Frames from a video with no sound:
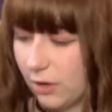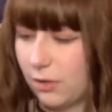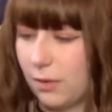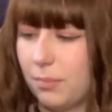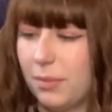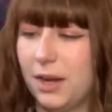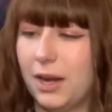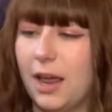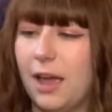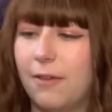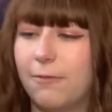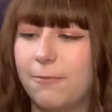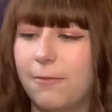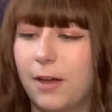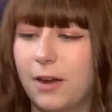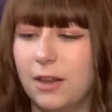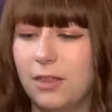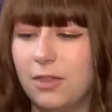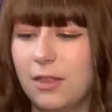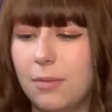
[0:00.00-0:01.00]
them and have
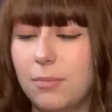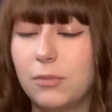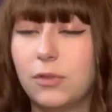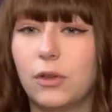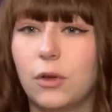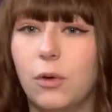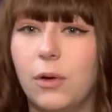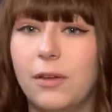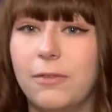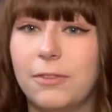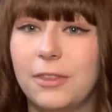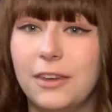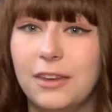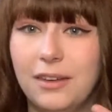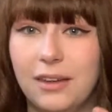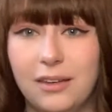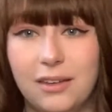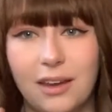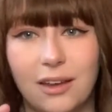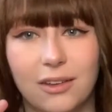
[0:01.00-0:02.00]
fun in them. So if the
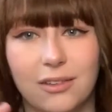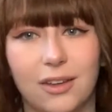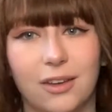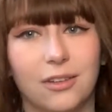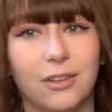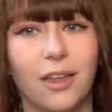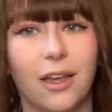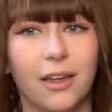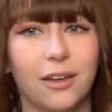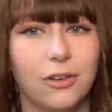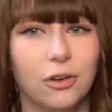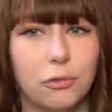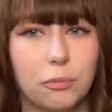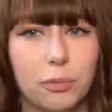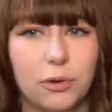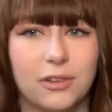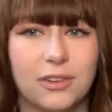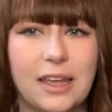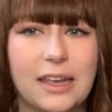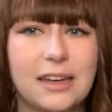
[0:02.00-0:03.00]
details aren't
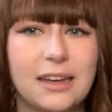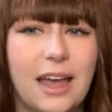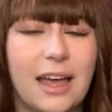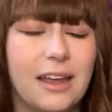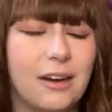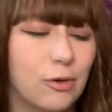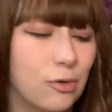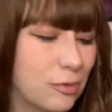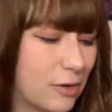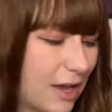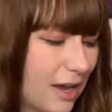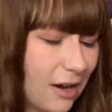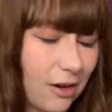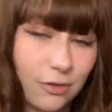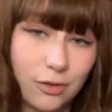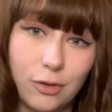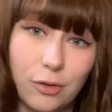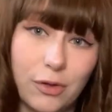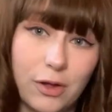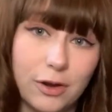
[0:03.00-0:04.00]
100%, I don't care in
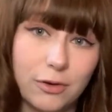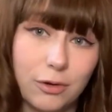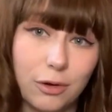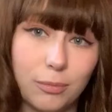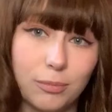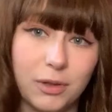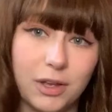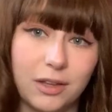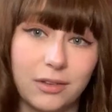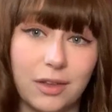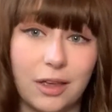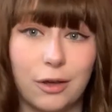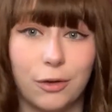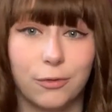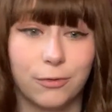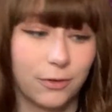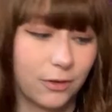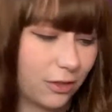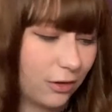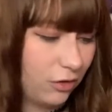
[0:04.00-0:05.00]
the long run because I go
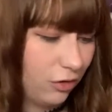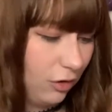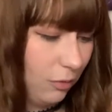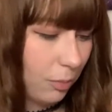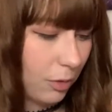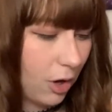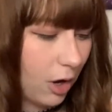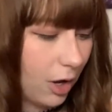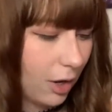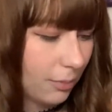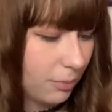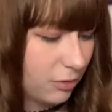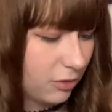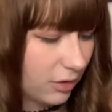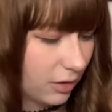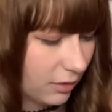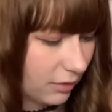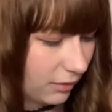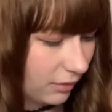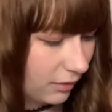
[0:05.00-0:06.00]
for the cheaper
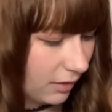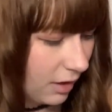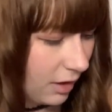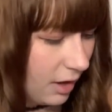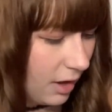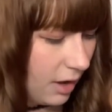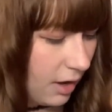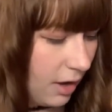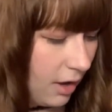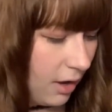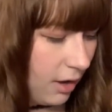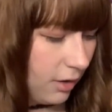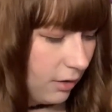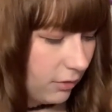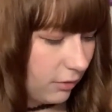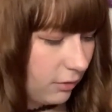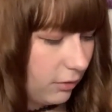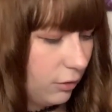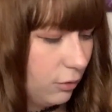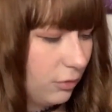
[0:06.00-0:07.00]
options.
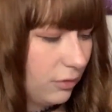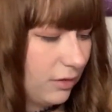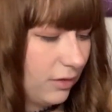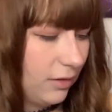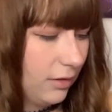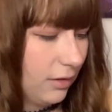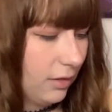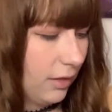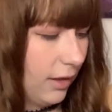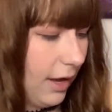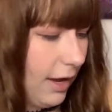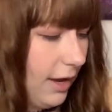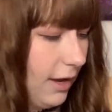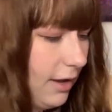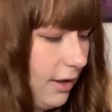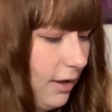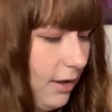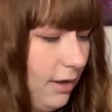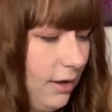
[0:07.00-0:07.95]
Suits like